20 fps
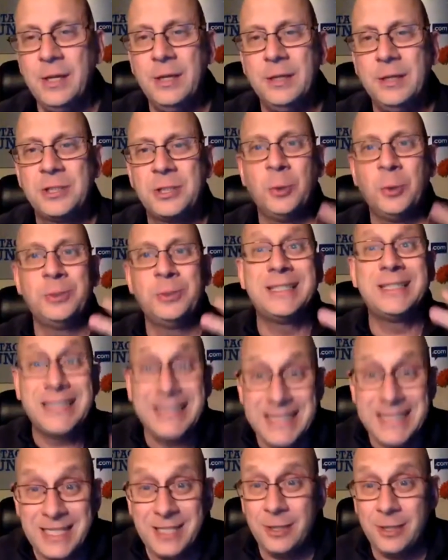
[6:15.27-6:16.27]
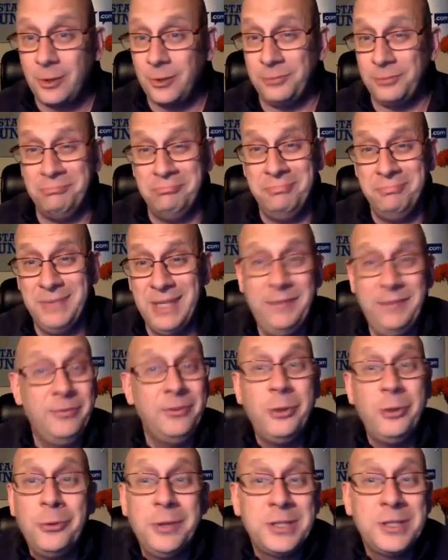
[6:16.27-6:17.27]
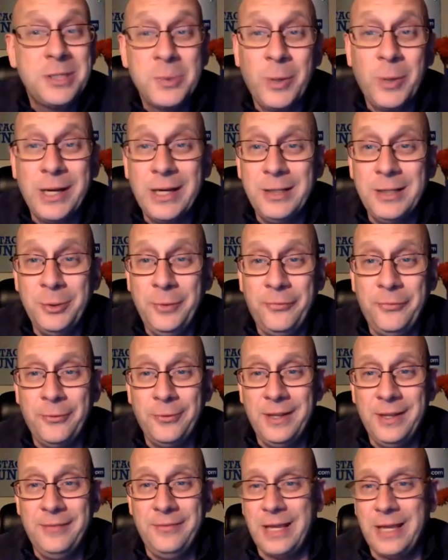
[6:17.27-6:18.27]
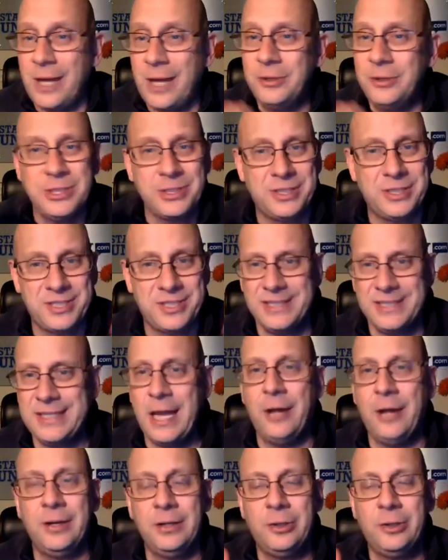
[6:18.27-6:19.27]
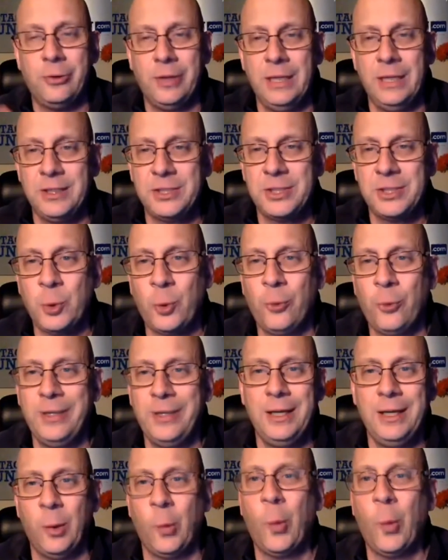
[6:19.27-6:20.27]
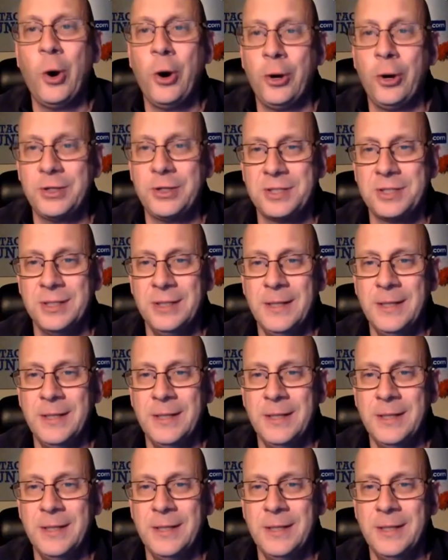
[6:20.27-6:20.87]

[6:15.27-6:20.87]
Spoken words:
So still, even though this is what I do for a living, I don't just sit down and create a story and it works.